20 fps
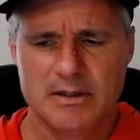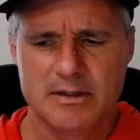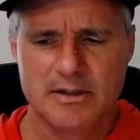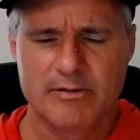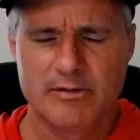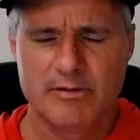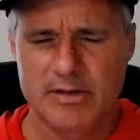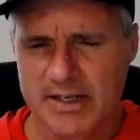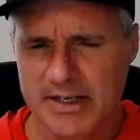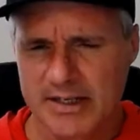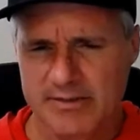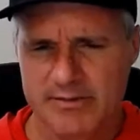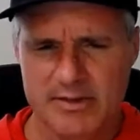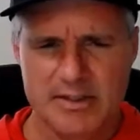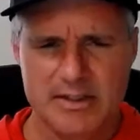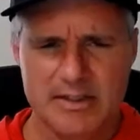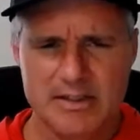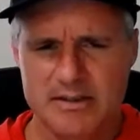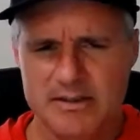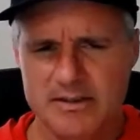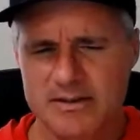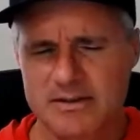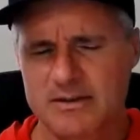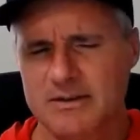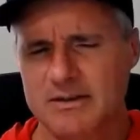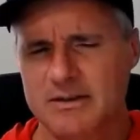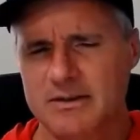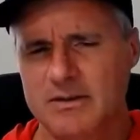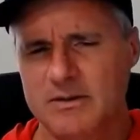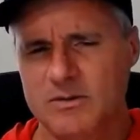Different caffeines
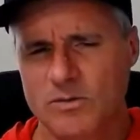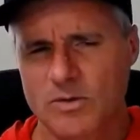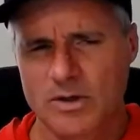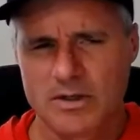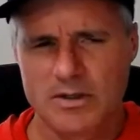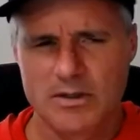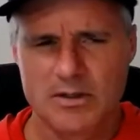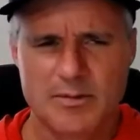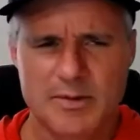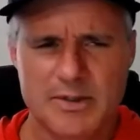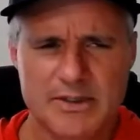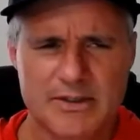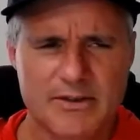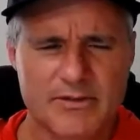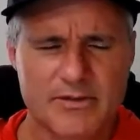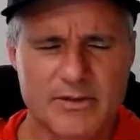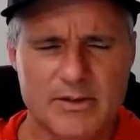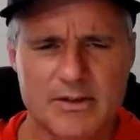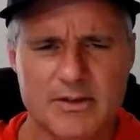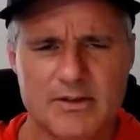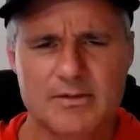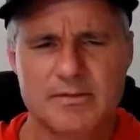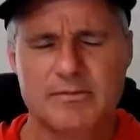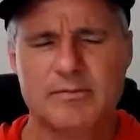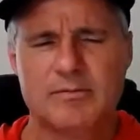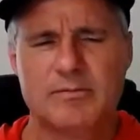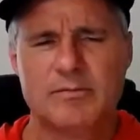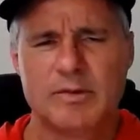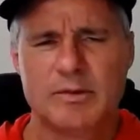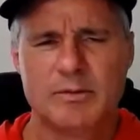work a little bit different.
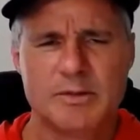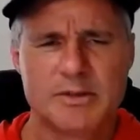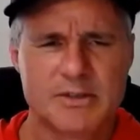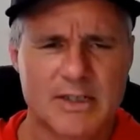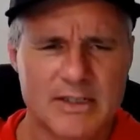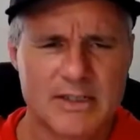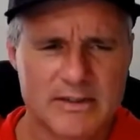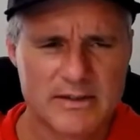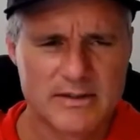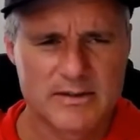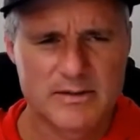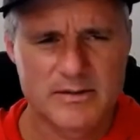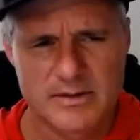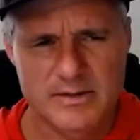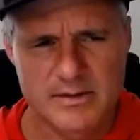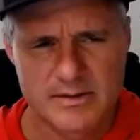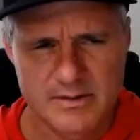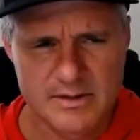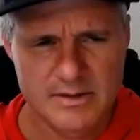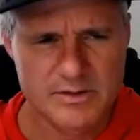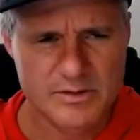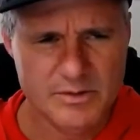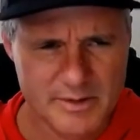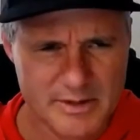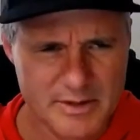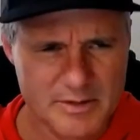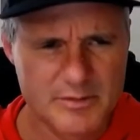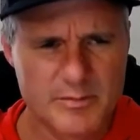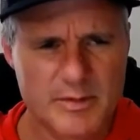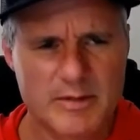Maybe scientists will
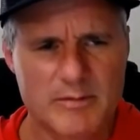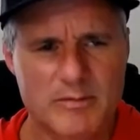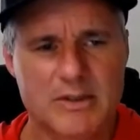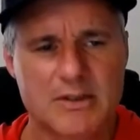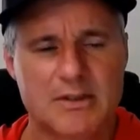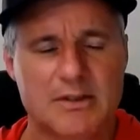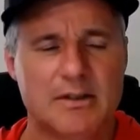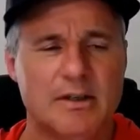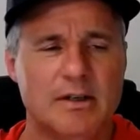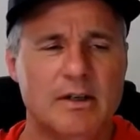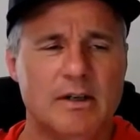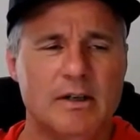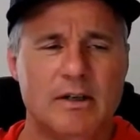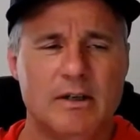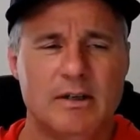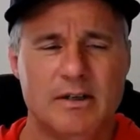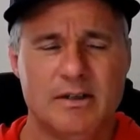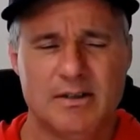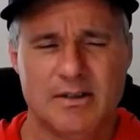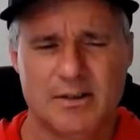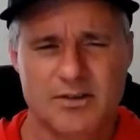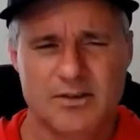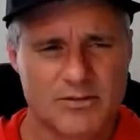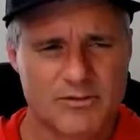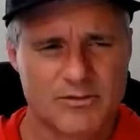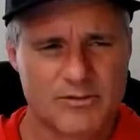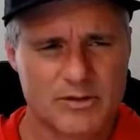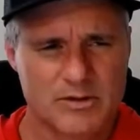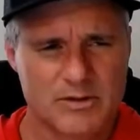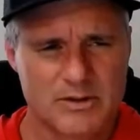disagree with me, but they
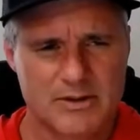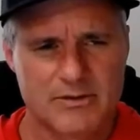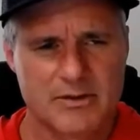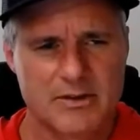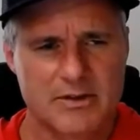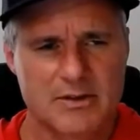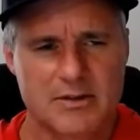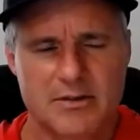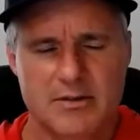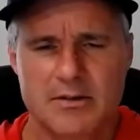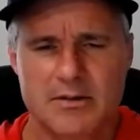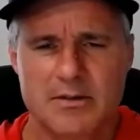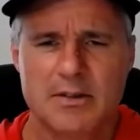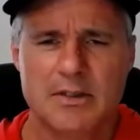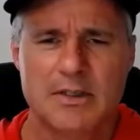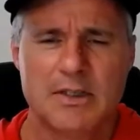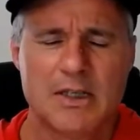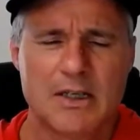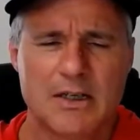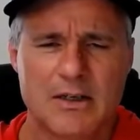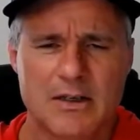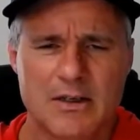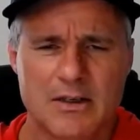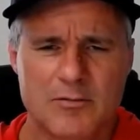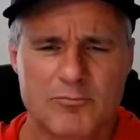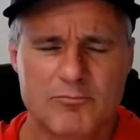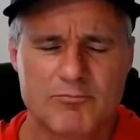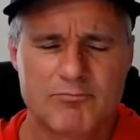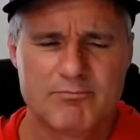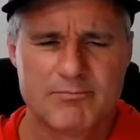sure feel different.
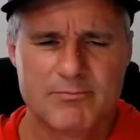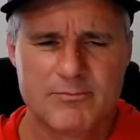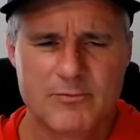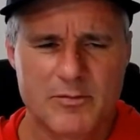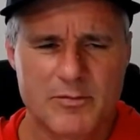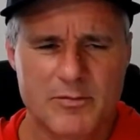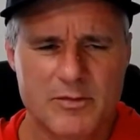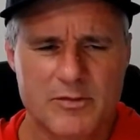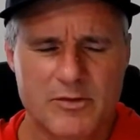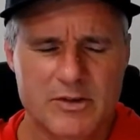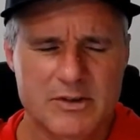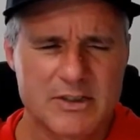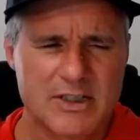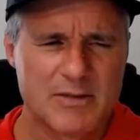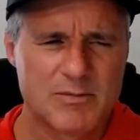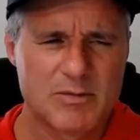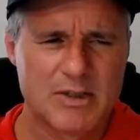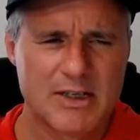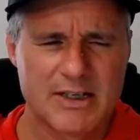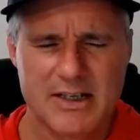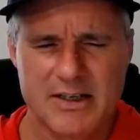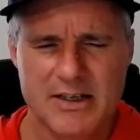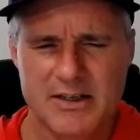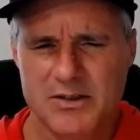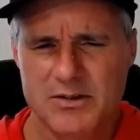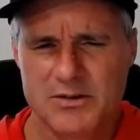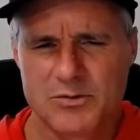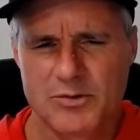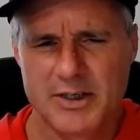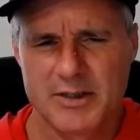For example, I can't
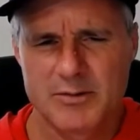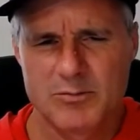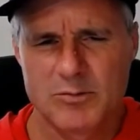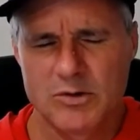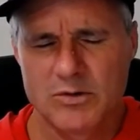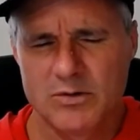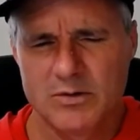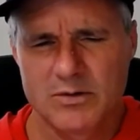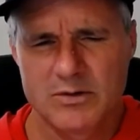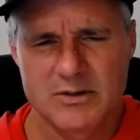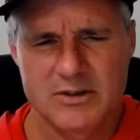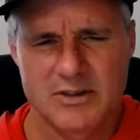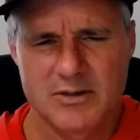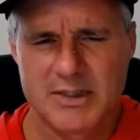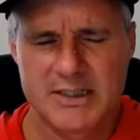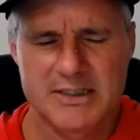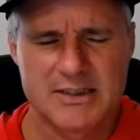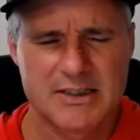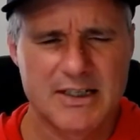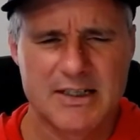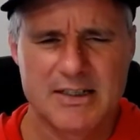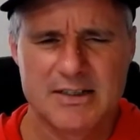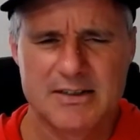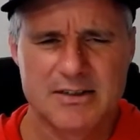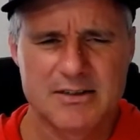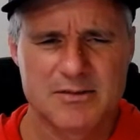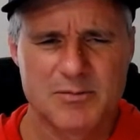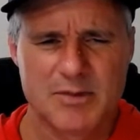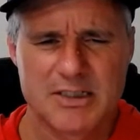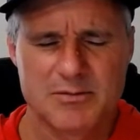use Red Bull or something like that. It
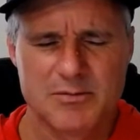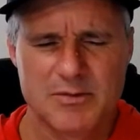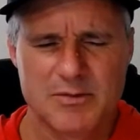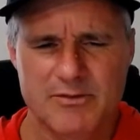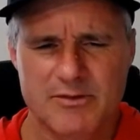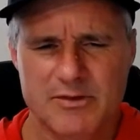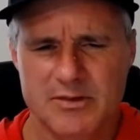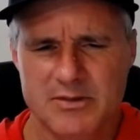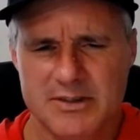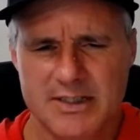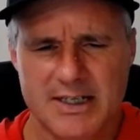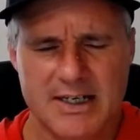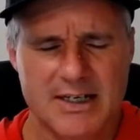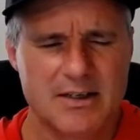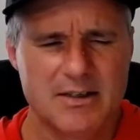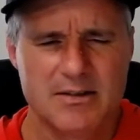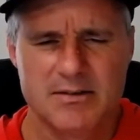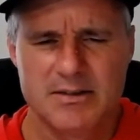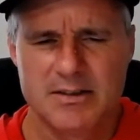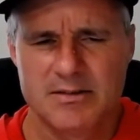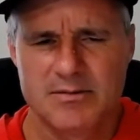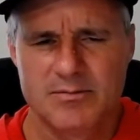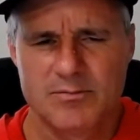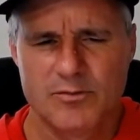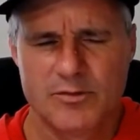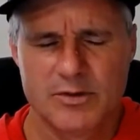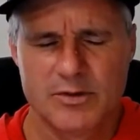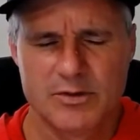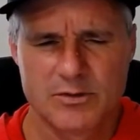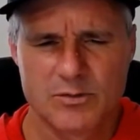just makes me feel down and
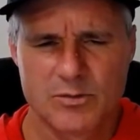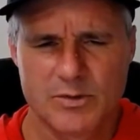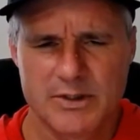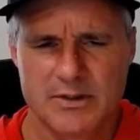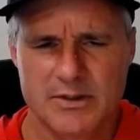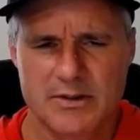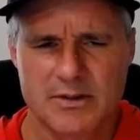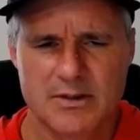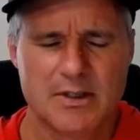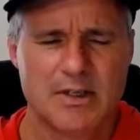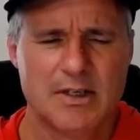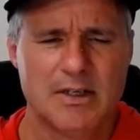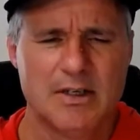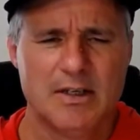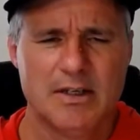feels weird.